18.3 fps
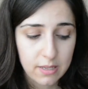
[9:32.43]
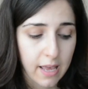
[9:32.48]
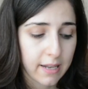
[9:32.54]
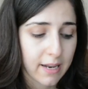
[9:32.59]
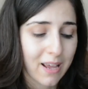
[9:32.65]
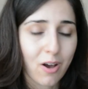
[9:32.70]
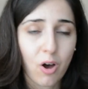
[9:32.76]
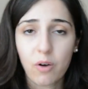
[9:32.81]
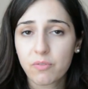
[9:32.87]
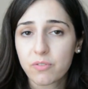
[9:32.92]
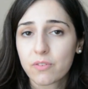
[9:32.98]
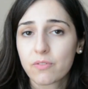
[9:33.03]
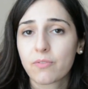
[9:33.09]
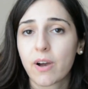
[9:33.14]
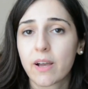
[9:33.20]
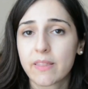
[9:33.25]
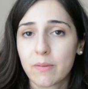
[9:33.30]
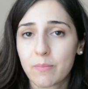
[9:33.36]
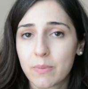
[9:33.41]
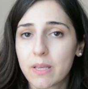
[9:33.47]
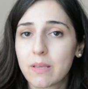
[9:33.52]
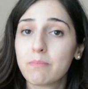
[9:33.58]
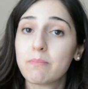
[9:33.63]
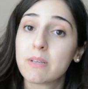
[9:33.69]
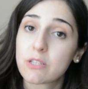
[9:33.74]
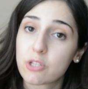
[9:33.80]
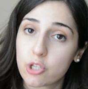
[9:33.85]
and I often find them
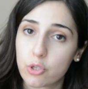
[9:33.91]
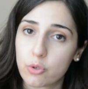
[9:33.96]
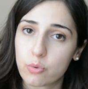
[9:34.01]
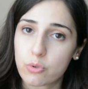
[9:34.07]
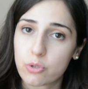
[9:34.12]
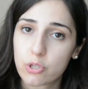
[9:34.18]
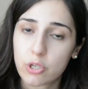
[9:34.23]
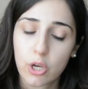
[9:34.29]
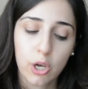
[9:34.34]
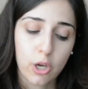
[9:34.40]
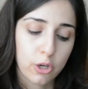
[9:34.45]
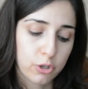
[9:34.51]
being misused.